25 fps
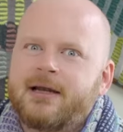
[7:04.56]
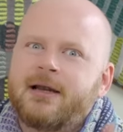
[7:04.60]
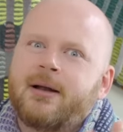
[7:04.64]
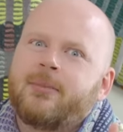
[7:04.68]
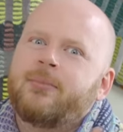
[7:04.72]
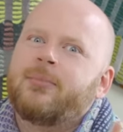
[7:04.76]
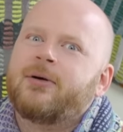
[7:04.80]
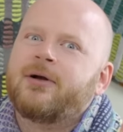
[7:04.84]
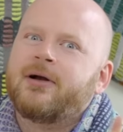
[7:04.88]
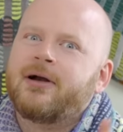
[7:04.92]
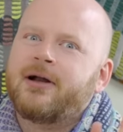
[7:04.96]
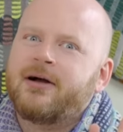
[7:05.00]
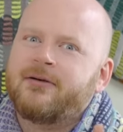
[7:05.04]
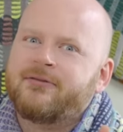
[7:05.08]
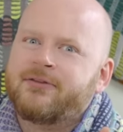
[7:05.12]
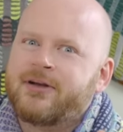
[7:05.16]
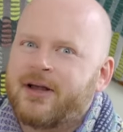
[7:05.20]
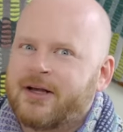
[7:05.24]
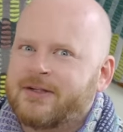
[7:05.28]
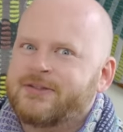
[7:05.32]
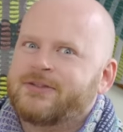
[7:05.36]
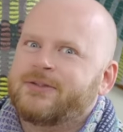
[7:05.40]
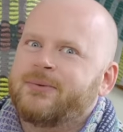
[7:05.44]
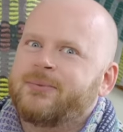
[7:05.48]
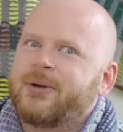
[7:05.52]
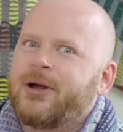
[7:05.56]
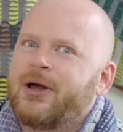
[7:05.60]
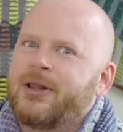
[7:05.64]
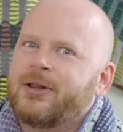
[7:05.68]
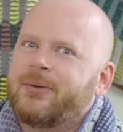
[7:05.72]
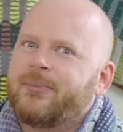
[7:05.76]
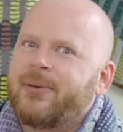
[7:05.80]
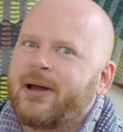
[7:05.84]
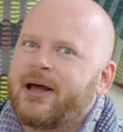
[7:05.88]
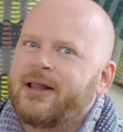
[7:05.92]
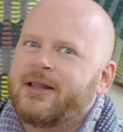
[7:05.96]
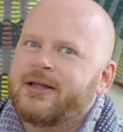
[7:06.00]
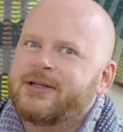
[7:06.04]
number of custom color
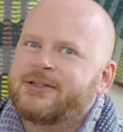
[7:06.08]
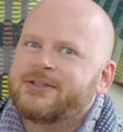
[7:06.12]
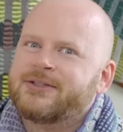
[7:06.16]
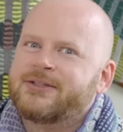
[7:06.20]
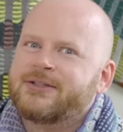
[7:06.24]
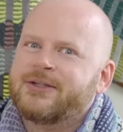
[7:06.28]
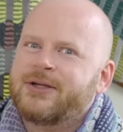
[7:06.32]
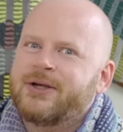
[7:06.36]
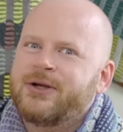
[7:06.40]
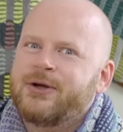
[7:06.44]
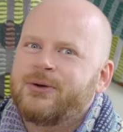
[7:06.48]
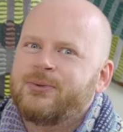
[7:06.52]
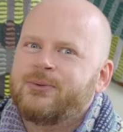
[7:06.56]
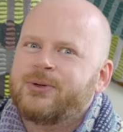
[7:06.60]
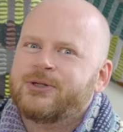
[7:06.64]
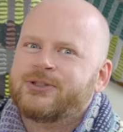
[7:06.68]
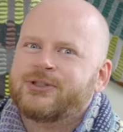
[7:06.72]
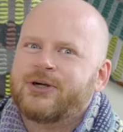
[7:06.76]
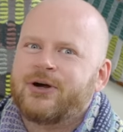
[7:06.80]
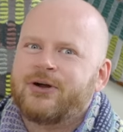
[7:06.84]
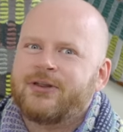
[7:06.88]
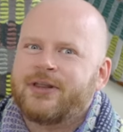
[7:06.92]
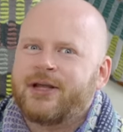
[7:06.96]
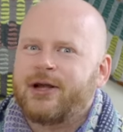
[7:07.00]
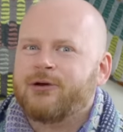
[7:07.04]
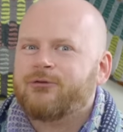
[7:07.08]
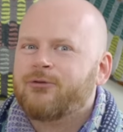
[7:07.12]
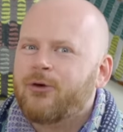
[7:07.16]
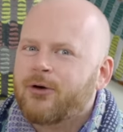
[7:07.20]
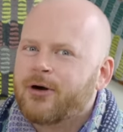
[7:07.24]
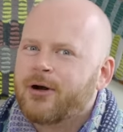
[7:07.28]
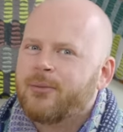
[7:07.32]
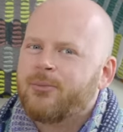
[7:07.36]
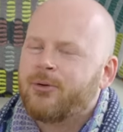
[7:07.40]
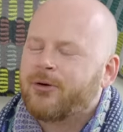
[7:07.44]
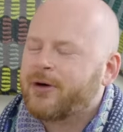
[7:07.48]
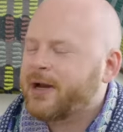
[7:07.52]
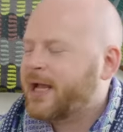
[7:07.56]
palettes, which are the
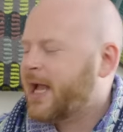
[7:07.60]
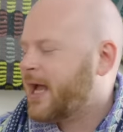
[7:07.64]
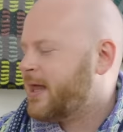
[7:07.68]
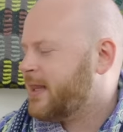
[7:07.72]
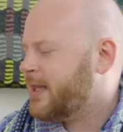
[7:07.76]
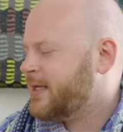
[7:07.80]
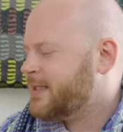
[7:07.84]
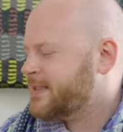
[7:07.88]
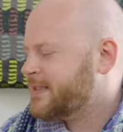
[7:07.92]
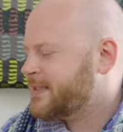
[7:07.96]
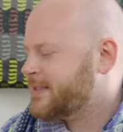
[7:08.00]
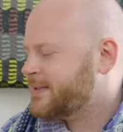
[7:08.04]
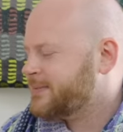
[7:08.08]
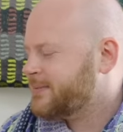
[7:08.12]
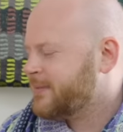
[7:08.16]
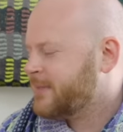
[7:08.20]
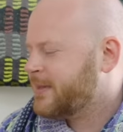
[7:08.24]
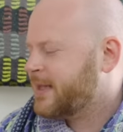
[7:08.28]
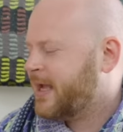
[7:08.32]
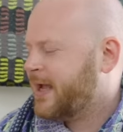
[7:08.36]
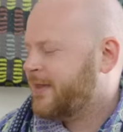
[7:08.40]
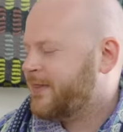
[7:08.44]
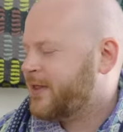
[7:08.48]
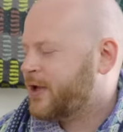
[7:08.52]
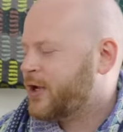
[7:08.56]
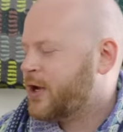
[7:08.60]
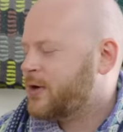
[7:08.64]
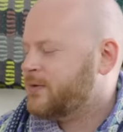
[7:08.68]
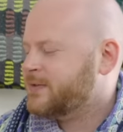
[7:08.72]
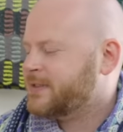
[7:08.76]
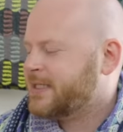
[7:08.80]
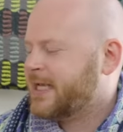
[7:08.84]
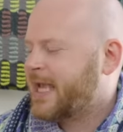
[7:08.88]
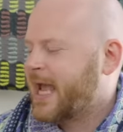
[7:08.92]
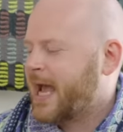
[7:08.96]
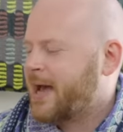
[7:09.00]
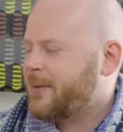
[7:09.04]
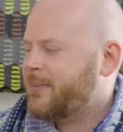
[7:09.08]
Aurora Borealis and the
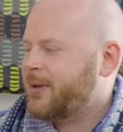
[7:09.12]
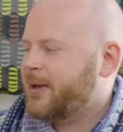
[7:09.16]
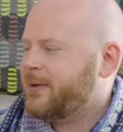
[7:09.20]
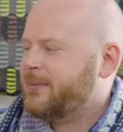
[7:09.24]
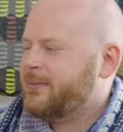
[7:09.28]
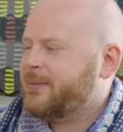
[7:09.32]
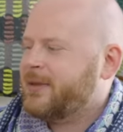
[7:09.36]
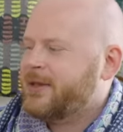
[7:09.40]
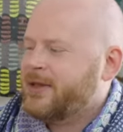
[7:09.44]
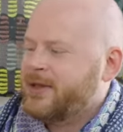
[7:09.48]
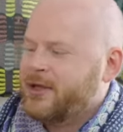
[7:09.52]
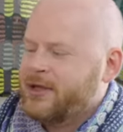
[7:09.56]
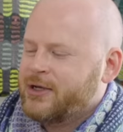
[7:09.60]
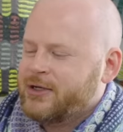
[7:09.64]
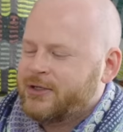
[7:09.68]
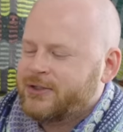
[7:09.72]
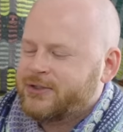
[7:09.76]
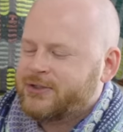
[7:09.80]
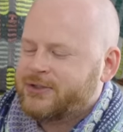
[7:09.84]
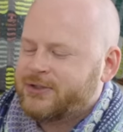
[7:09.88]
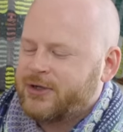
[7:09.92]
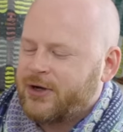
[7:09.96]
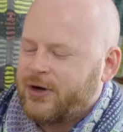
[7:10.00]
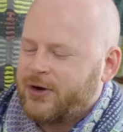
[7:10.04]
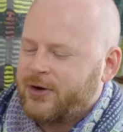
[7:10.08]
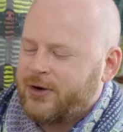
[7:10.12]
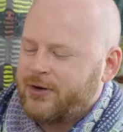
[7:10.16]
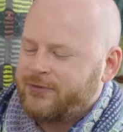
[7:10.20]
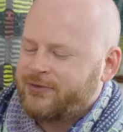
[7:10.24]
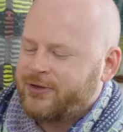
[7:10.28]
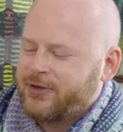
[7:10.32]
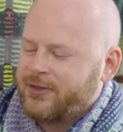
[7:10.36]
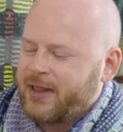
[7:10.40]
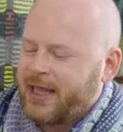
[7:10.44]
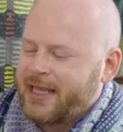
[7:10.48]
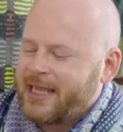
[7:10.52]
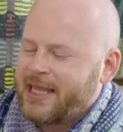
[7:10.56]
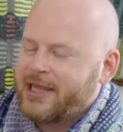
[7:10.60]
Cozy Cabin. So if
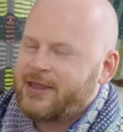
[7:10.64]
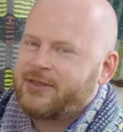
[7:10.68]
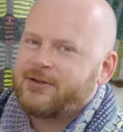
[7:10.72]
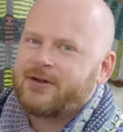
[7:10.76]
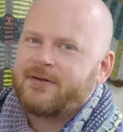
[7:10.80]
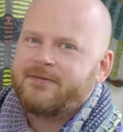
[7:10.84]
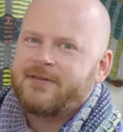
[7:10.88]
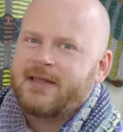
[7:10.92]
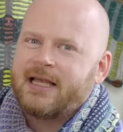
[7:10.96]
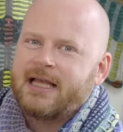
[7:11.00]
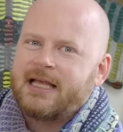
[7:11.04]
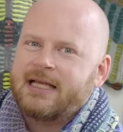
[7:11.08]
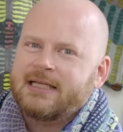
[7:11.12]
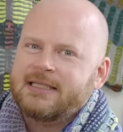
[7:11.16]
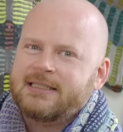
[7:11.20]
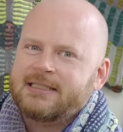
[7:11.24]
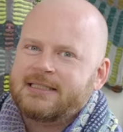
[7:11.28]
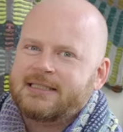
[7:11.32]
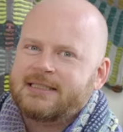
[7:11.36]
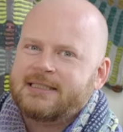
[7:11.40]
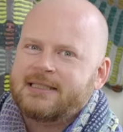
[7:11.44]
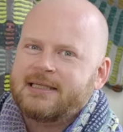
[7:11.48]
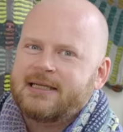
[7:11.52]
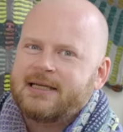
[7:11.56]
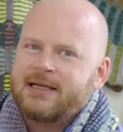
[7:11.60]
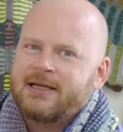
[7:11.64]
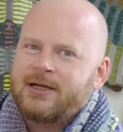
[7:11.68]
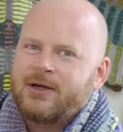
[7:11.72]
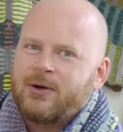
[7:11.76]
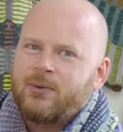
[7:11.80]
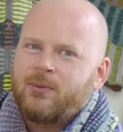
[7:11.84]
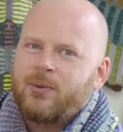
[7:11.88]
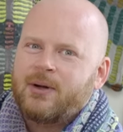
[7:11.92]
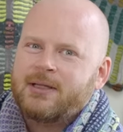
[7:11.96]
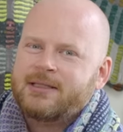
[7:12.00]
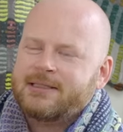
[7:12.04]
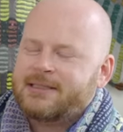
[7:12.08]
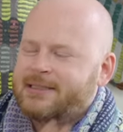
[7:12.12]
you like either of these,
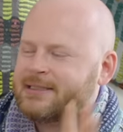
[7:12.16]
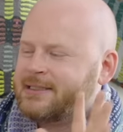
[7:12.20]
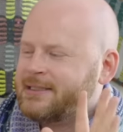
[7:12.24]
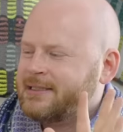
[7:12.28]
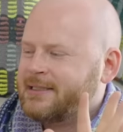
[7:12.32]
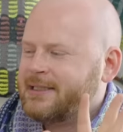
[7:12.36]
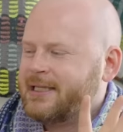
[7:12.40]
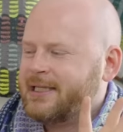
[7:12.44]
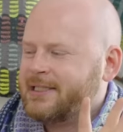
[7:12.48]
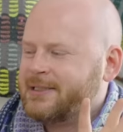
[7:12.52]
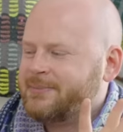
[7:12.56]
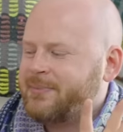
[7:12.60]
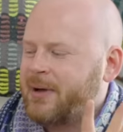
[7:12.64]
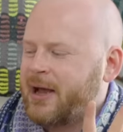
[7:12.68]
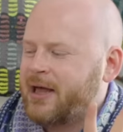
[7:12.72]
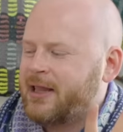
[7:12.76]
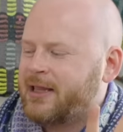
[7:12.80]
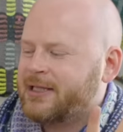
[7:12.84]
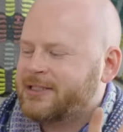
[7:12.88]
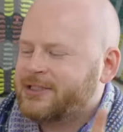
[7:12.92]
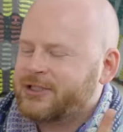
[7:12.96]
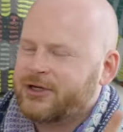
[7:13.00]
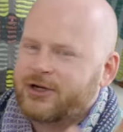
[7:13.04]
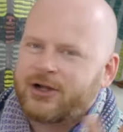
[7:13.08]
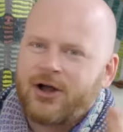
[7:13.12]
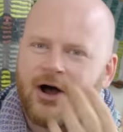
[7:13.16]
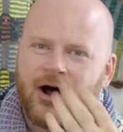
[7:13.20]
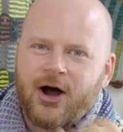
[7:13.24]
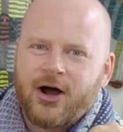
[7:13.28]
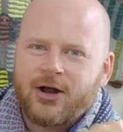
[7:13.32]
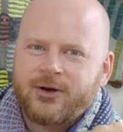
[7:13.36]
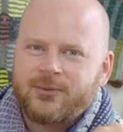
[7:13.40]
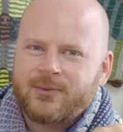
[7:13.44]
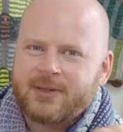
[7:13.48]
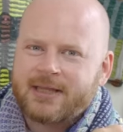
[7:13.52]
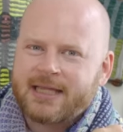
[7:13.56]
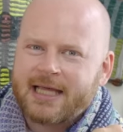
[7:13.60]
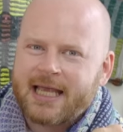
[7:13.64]
once these palettes are
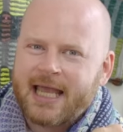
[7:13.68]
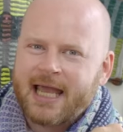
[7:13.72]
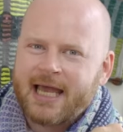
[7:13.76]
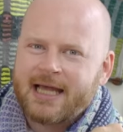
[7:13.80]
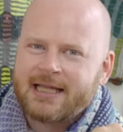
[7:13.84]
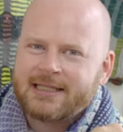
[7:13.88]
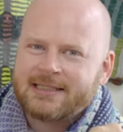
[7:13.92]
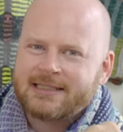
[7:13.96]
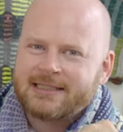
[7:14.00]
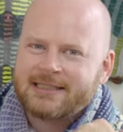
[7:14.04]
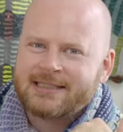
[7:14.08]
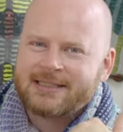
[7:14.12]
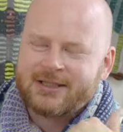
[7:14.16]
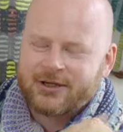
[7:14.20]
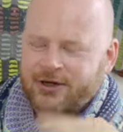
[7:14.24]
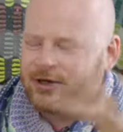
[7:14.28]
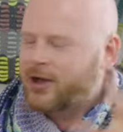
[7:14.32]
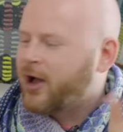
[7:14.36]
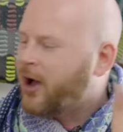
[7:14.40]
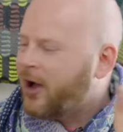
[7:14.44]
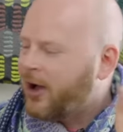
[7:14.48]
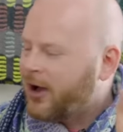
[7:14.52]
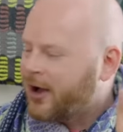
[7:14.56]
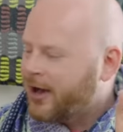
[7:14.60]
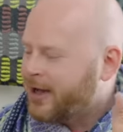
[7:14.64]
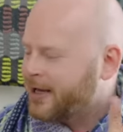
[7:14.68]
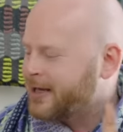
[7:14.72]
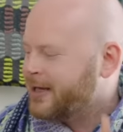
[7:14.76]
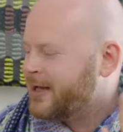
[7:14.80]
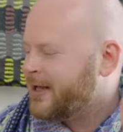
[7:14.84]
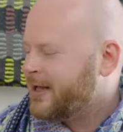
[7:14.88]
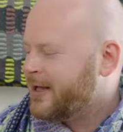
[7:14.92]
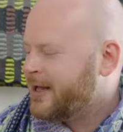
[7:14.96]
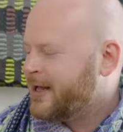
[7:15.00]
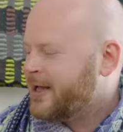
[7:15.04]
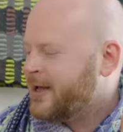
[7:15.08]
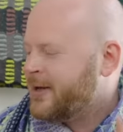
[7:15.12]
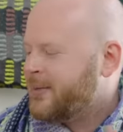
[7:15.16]
gone with the kits, they're gone,
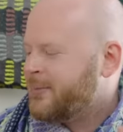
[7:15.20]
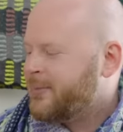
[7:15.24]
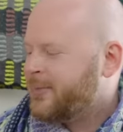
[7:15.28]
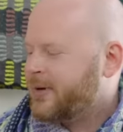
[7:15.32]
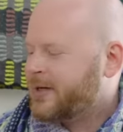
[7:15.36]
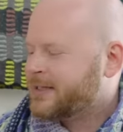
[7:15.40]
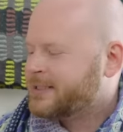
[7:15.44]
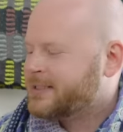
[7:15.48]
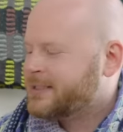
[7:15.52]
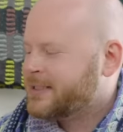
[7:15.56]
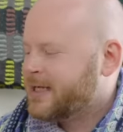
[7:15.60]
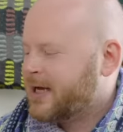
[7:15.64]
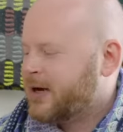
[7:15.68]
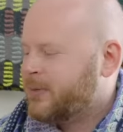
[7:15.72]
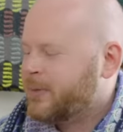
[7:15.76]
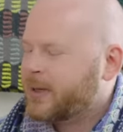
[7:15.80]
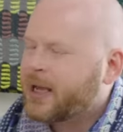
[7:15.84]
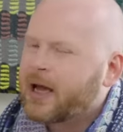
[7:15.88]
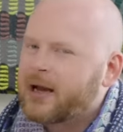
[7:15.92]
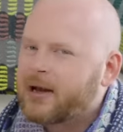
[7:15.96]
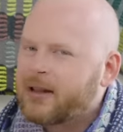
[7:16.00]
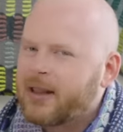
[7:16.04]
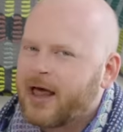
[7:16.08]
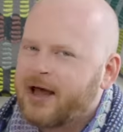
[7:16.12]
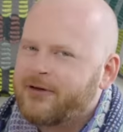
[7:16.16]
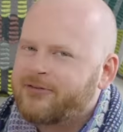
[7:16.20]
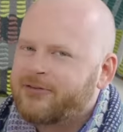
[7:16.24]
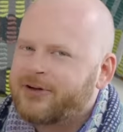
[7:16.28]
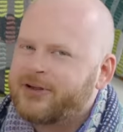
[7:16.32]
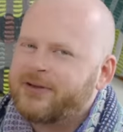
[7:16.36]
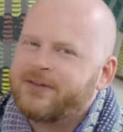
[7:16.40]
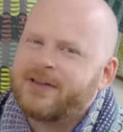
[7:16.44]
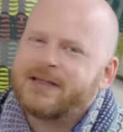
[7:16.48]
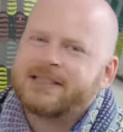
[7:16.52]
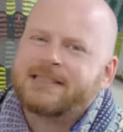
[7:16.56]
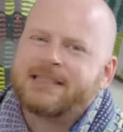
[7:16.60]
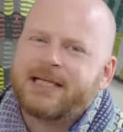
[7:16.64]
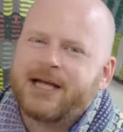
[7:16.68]
but uh, we got a lot for
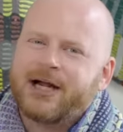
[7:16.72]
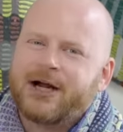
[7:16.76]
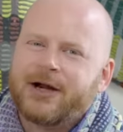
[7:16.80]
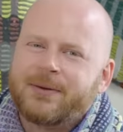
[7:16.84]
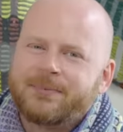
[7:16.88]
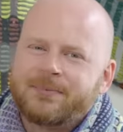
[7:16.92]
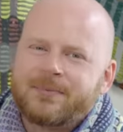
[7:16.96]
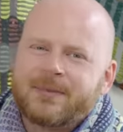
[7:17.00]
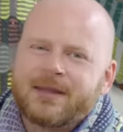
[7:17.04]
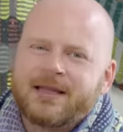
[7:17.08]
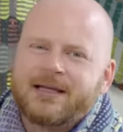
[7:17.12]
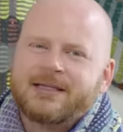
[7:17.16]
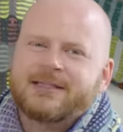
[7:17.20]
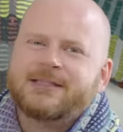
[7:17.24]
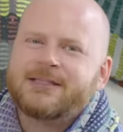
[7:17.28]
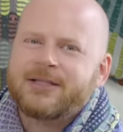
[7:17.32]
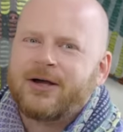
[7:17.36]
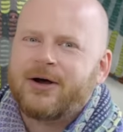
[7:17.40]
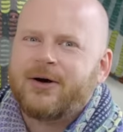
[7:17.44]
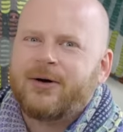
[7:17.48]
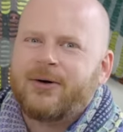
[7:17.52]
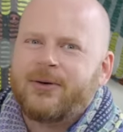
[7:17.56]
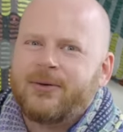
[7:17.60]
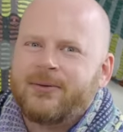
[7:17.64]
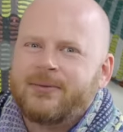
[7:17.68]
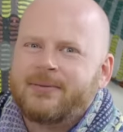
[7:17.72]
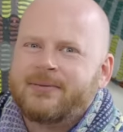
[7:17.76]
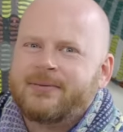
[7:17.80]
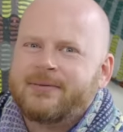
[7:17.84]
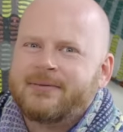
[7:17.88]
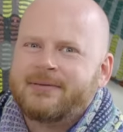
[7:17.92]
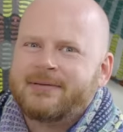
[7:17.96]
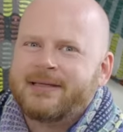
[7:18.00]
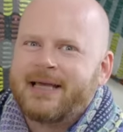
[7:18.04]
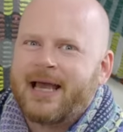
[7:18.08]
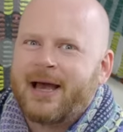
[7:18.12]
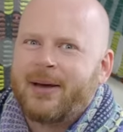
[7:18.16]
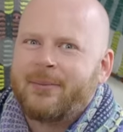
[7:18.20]
you this year. So
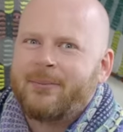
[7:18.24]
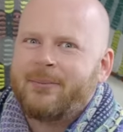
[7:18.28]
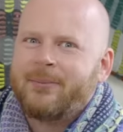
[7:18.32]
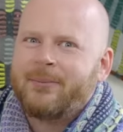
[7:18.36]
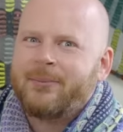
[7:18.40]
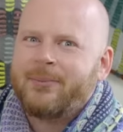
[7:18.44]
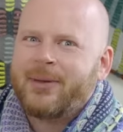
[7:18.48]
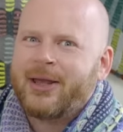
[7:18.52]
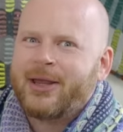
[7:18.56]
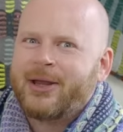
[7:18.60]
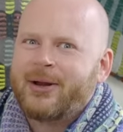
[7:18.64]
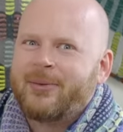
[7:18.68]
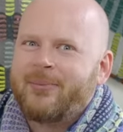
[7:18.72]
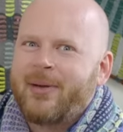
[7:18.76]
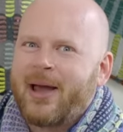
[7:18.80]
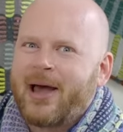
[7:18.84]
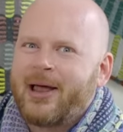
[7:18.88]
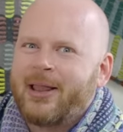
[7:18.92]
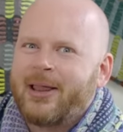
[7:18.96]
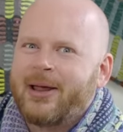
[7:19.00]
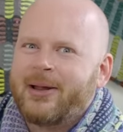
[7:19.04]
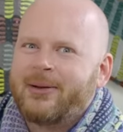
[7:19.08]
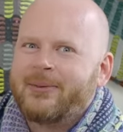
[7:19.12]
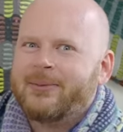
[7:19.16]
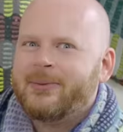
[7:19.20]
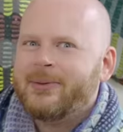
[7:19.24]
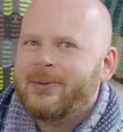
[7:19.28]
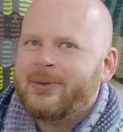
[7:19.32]
yeah, pick your palette,